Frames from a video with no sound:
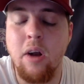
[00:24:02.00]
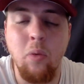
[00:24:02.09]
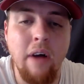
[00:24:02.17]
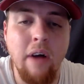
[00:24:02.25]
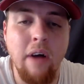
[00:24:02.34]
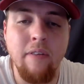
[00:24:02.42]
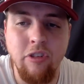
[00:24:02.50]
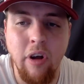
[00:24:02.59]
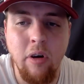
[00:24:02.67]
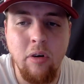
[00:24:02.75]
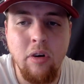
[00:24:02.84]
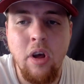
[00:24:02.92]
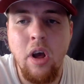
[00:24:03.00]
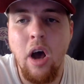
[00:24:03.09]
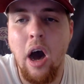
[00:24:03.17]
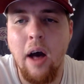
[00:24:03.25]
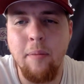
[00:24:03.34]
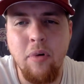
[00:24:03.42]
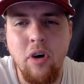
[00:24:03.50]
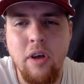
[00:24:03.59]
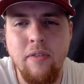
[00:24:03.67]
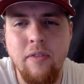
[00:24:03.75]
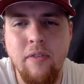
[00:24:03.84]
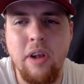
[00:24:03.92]
Ryan Fitzgerald. I
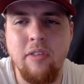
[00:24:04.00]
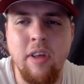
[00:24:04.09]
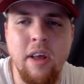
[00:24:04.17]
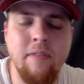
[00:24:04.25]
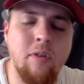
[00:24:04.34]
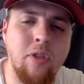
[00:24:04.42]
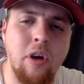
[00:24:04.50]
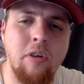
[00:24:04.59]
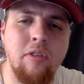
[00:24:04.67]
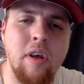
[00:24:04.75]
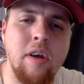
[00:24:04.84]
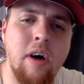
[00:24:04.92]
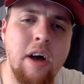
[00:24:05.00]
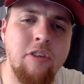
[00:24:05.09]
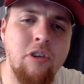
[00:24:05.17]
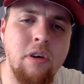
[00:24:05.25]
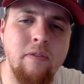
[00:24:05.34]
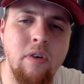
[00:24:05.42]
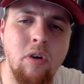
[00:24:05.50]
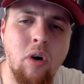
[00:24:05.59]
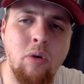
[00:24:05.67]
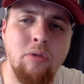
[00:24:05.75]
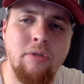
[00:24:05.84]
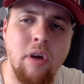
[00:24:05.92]
believe he went 10 for 13 last year in field
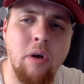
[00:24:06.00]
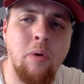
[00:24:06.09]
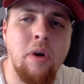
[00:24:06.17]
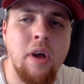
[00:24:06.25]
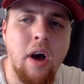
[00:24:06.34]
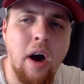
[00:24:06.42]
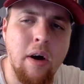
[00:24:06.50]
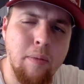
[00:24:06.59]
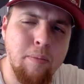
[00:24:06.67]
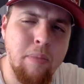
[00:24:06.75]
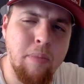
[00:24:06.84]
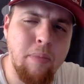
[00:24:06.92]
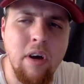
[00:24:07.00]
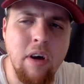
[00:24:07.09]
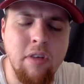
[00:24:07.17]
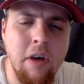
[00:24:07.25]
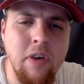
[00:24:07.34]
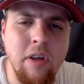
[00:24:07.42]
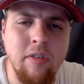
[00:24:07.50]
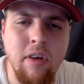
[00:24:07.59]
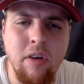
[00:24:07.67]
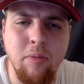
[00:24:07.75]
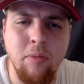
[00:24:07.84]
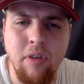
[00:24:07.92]
goals. So basically a
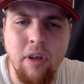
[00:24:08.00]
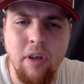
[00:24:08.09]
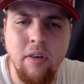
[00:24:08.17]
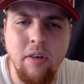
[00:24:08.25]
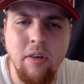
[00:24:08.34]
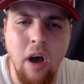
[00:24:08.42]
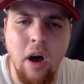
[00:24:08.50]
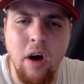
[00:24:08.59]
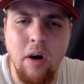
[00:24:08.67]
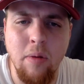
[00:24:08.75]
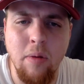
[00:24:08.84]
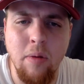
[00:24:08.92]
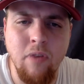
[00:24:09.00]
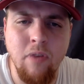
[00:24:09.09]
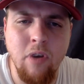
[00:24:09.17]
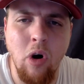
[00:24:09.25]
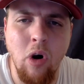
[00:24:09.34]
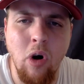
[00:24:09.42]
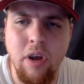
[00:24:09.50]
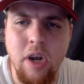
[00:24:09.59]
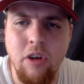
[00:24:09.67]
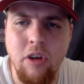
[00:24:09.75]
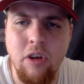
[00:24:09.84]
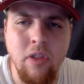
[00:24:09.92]
76% field goal
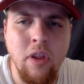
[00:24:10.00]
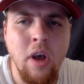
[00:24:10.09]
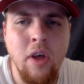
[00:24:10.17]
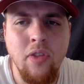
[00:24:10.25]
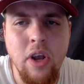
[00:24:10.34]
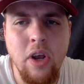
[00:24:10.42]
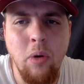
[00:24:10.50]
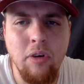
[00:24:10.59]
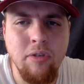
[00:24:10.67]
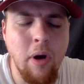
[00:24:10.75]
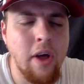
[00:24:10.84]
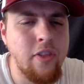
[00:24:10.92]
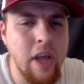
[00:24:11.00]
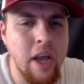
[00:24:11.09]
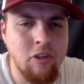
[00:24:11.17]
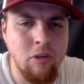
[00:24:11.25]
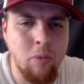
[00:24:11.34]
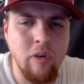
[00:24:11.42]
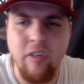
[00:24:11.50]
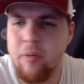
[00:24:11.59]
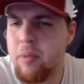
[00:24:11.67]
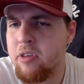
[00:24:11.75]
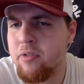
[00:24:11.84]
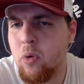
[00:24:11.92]
percentage. And then you also had the extra points.
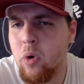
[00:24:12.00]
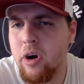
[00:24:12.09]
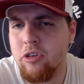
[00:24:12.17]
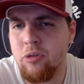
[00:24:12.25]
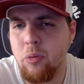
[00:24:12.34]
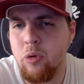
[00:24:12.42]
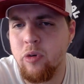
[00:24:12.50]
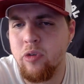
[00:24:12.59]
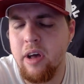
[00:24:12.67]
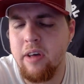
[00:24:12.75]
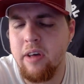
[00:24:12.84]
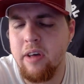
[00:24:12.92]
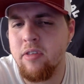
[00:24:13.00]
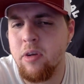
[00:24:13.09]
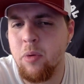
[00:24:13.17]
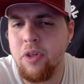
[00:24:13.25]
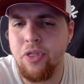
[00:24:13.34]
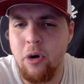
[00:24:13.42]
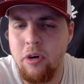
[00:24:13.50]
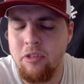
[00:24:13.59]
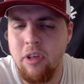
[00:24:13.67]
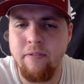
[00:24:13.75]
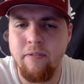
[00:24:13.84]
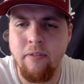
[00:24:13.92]
He missed four extra points last season. He went
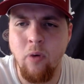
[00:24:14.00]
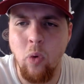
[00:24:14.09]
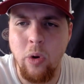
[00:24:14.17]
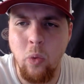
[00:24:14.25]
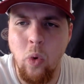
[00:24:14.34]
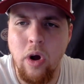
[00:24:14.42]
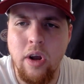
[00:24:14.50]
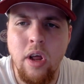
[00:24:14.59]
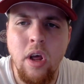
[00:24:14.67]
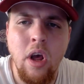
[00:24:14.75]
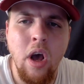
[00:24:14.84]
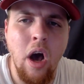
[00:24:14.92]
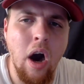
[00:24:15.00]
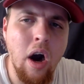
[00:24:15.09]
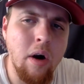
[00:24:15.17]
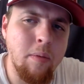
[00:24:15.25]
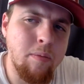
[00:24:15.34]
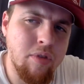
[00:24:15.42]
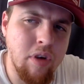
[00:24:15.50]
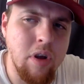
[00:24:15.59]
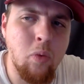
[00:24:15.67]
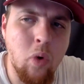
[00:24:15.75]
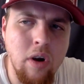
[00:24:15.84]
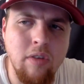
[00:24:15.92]
37 for 41. So you
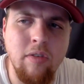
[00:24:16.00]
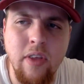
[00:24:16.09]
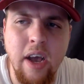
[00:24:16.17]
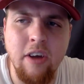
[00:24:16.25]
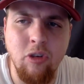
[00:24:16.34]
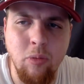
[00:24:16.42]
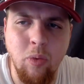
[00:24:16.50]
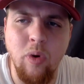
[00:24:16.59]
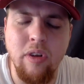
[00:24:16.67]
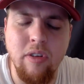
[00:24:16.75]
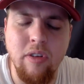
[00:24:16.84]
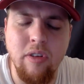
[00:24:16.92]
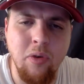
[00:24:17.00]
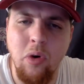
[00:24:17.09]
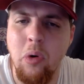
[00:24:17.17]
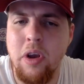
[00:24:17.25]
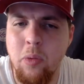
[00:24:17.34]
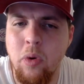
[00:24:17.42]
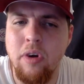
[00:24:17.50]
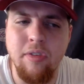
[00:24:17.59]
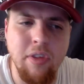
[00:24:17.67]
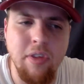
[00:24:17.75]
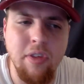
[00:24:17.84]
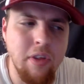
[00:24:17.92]
want to see the extra points go through, and you want
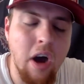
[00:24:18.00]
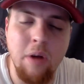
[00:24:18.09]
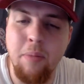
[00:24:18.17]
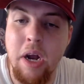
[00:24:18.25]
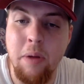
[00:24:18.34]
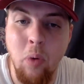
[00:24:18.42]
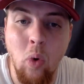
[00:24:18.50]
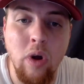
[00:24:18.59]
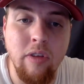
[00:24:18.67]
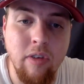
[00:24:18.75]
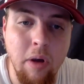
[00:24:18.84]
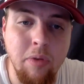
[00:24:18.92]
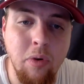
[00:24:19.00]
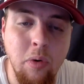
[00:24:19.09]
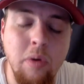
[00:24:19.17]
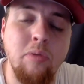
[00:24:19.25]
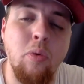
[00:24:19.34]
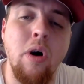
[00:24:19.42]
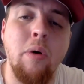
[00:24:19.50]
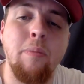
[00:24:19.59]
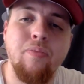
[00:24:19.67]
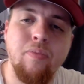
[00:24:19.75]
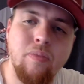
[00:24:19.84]
to see those automatic points go through as well.